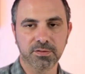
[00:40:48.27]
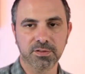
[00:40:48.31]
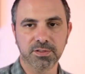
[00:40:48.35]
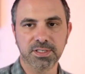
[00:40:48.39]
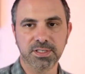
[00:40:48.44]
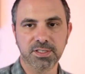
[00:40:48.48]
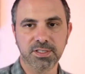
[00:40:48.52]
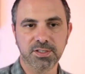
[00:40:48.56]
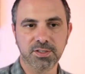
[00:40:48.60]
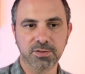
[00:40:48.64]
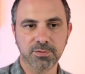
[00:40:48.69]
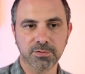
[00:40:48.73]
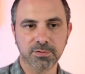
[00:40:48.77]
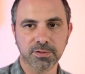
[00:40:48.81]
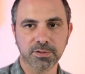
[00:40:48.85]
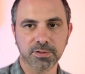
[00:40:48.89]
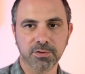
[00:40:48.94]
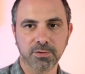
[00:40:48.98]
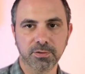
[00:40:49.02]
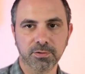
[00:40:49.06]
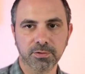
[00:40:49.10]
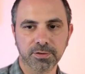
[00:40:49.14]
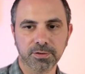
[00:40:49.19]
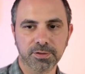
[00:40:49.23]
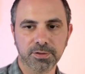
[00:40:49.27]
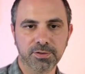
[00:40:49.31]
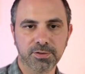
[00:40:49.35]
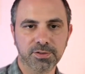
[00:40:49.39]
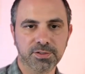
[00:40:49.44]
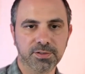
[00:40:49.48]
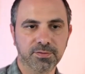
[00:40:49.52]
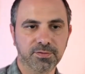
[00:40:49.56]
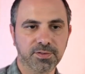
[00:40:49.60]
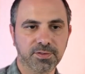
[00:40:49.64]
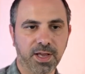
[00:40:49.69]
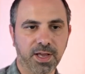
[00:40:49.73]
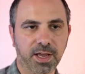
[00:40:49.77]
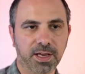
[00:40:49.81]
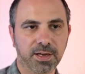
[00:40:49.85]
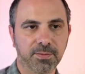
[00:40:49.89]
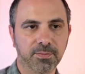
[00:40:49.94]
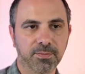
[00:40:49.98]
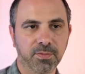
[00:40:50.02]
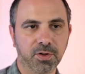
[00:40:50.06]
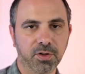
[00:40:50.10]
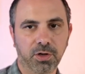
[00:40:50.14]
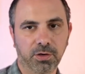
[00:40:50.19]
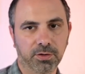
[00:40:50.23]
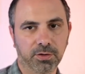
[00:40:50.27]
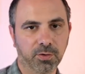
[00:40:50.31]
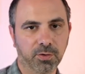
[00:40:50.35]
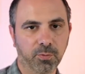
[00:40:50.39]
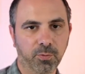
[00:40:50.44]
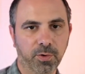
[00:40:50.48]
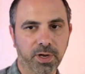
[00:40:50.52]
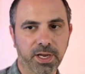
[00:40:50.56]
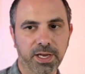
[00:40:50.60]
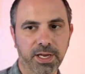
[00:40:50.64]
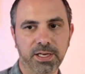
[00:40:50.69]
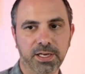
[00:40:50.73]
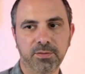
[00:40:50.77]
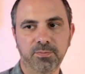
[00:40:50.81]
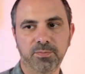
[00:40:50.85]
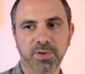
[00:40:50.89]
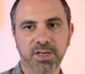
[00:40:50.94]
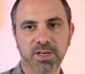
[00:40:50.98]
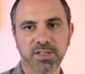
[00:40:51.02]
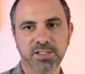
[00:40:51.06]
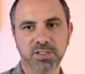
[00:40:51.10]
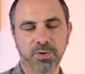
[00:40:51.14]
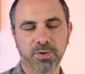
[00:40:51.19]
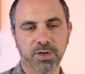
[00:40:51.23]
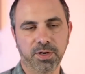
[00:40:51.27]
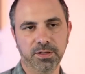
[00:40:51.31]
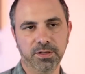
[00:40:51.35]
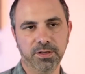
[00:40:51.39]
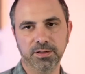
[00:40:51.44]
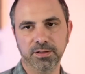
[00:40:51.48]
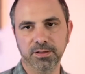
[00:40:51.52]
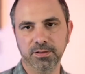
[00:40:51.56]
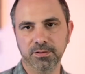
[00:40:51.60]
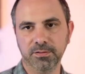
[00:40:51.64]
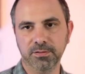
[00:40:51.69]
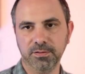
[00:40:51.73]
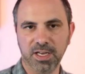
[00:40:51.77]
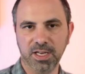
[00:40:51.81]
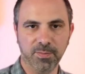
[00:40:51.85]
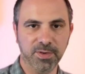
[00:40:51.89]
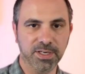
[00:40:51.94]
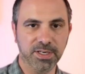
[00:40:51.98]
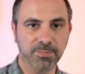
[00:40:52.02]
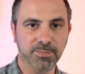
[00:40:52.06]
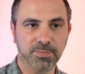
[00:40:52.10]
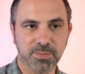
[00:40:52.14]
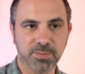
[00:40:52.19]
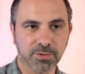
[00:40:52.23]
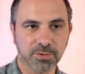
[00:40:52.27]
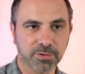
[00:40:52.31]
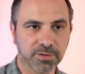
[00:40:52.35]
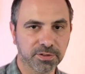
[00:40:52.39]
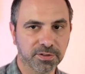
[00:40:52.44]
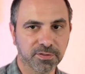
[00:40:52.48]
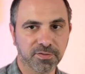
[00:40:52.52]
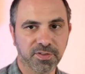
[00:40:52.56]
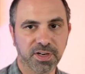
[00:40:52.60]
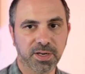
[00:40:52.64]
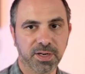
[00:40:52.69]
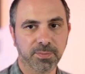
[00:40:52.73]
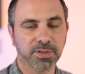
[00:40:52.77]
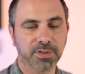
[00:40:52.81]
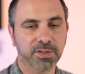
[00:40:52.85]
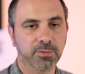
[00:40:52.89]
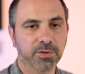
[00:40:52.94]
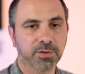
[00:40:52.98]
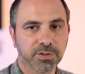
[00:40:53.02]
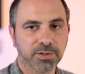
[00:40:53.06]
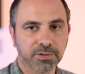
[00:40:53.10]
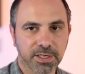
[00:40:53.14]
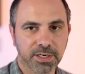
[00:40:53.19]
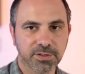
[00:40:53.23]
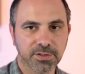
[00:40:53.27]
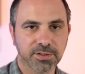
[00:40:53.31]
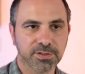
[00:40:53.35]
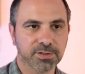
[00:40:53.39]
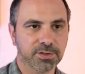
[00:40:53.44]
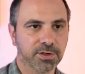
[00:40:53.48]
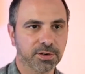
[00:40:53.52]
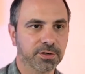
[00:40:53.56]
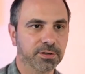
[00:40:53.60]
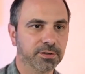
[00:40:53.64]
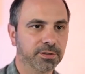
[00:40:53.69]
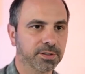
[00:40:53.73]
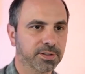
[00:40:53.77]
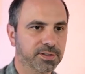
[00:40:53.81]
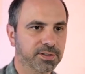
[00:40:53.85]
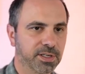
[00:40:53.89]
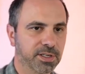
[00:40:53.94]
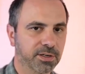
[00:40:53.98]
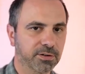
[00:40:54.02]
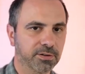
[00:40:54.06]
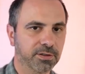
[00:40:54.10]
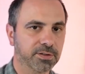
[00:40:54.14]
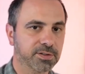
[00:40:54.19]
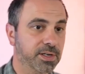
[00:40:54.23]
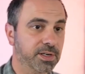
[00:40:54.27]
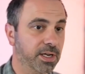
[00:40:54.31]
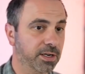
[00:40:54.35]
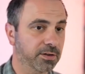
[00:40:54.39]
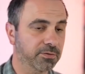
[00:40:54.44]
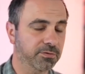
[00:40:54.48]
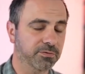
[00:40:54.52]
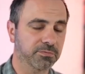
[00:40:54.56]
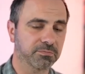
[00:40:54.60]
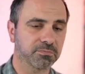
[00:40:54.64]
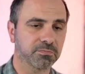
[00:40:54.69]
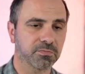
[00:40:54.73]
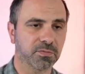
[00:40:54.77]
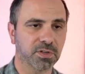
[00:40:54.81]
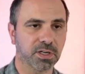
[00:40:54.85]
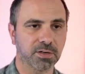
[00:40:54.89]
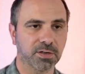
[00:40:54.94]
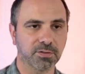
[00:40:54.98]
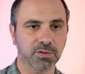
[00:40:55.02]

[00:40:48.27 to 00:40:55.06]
detour or use of time along the way based upon how many people are in your family, what their ages are, et cetera. It's kind of a